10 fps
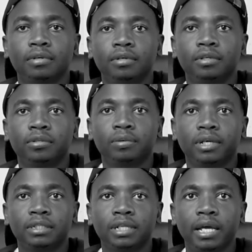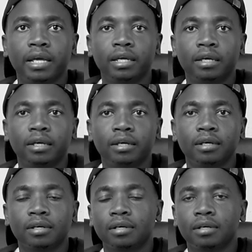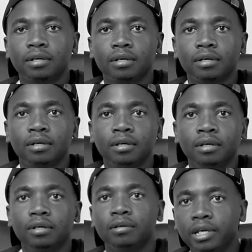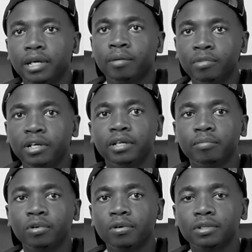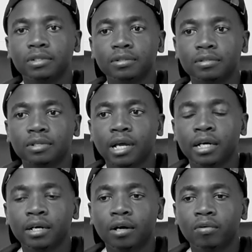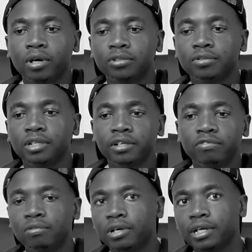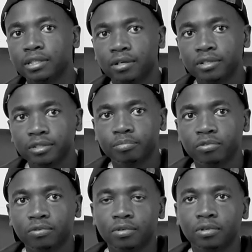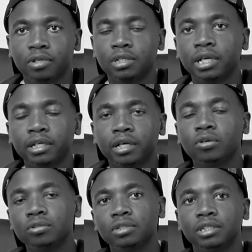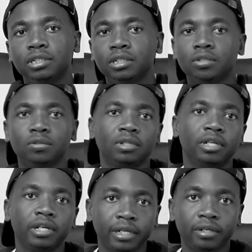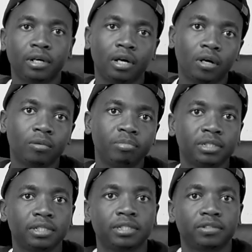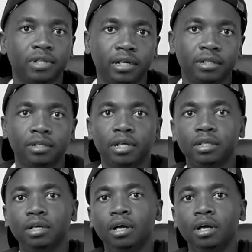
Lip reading: it was like, okay, I'm learning because I now want to leave work that was before. And I also just need to learn how businesses run, and